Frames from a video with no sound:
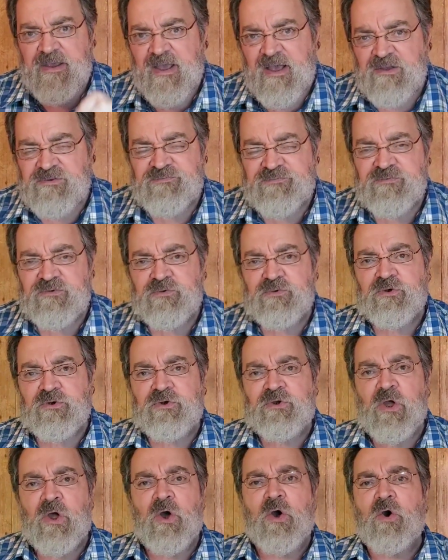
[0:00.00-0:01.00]
has for you
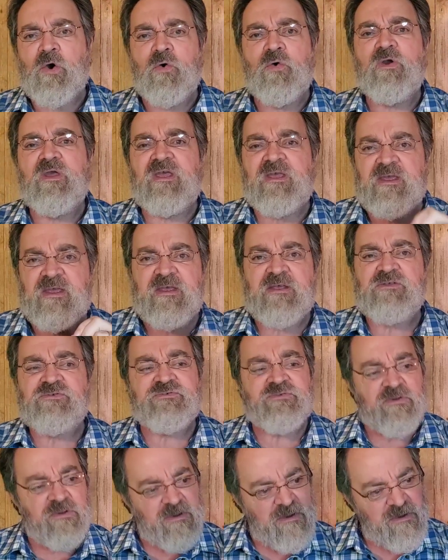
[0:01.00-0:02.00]
to know
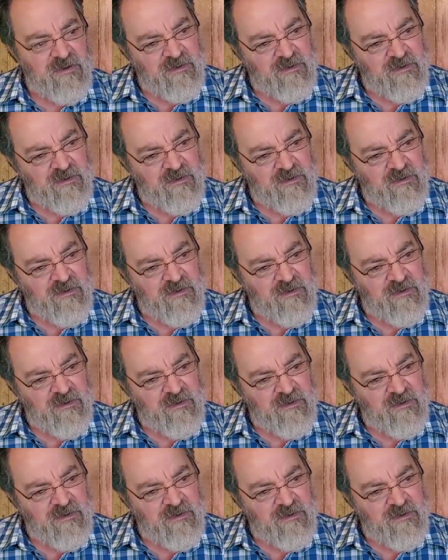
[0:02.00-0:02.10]
is